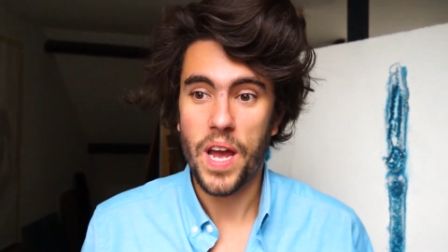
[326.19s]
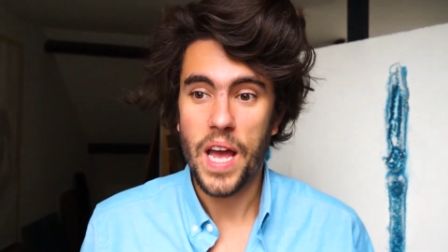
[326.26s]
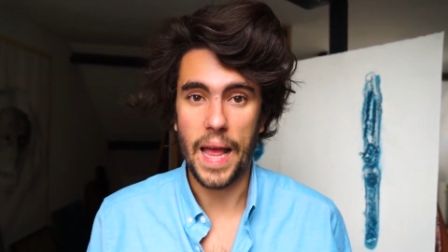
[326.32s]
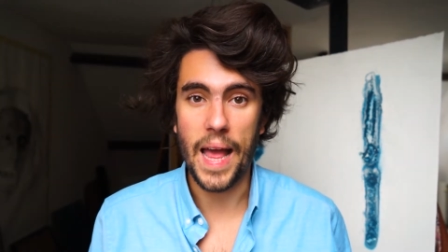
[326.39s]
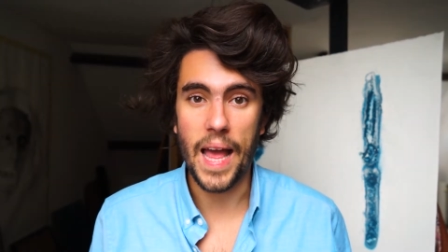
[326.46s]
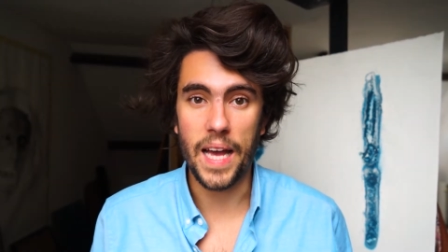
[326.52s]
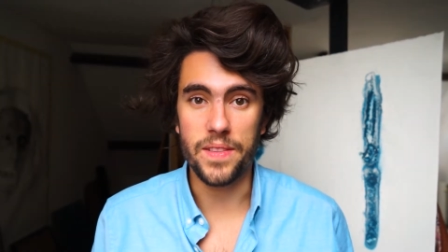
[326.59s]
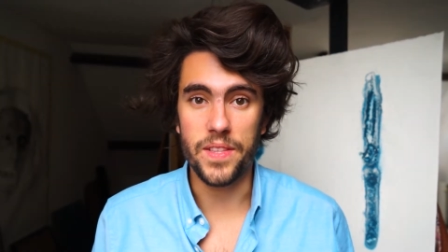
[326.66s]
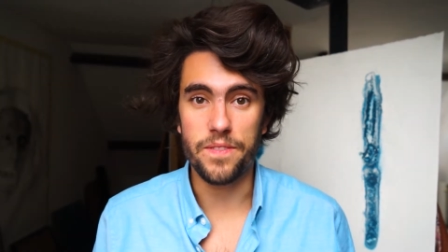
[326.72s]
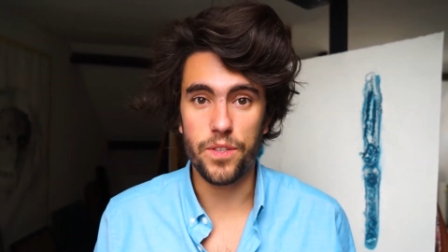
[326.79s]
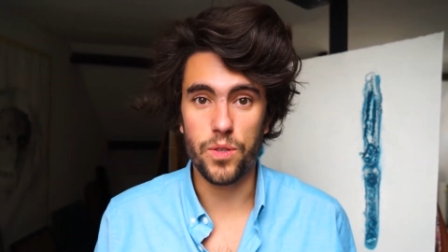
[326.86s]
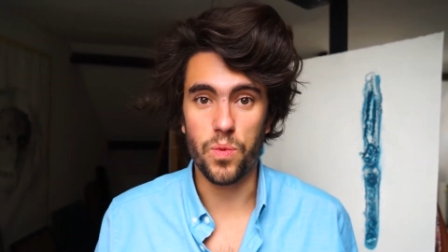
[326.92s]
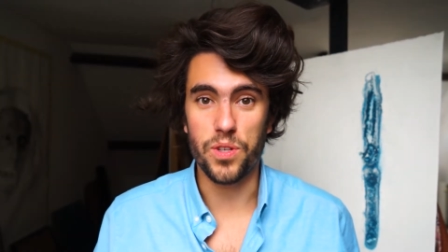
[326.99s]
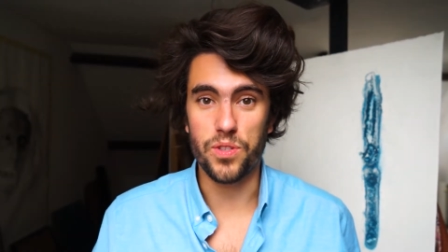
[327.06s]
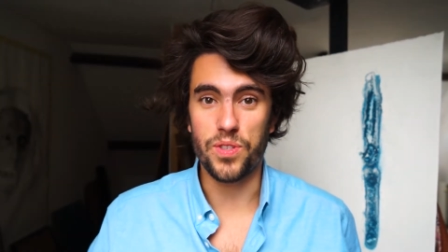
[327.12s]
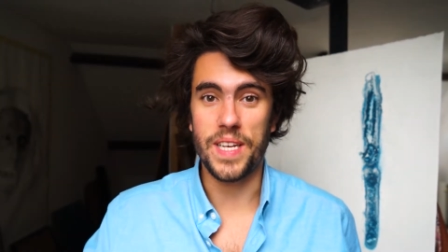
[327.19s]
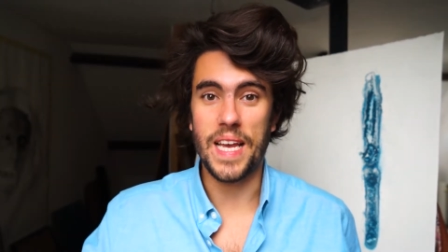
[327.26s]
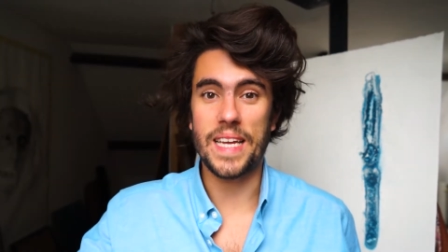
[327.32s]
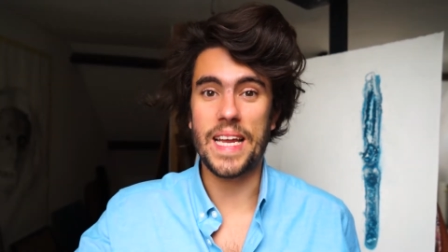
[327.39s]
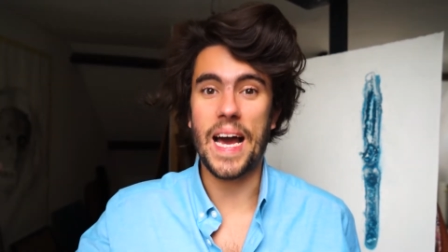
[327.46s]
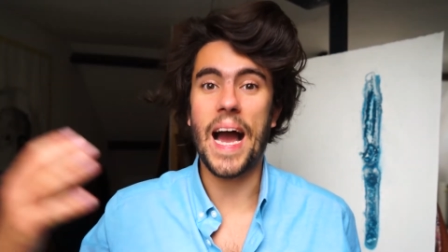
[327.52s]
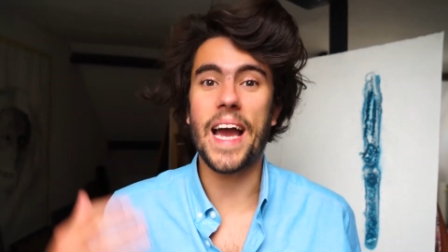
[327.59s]
And if you want to
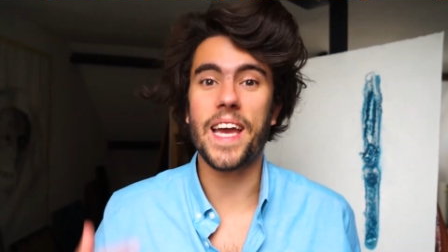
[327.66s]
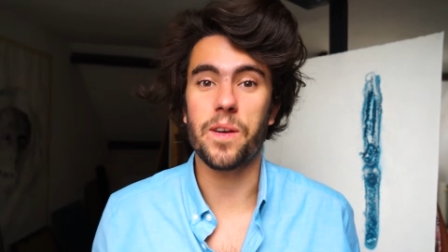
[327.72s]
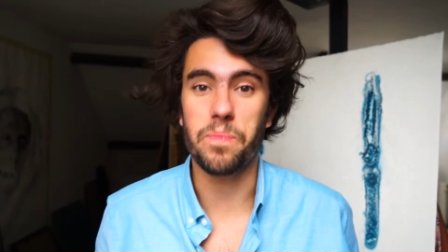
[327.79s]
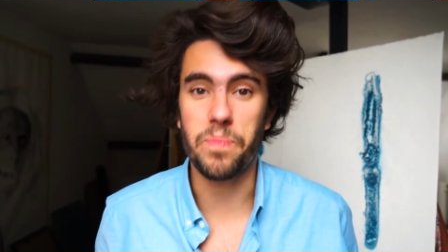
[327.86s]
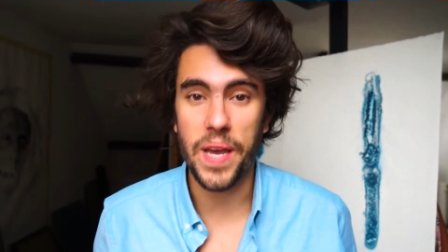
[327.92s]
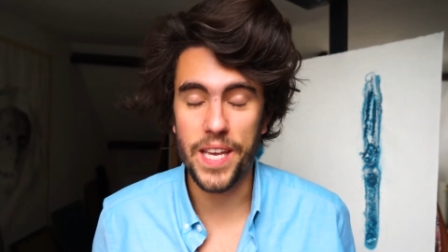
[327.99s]
get a higher pay,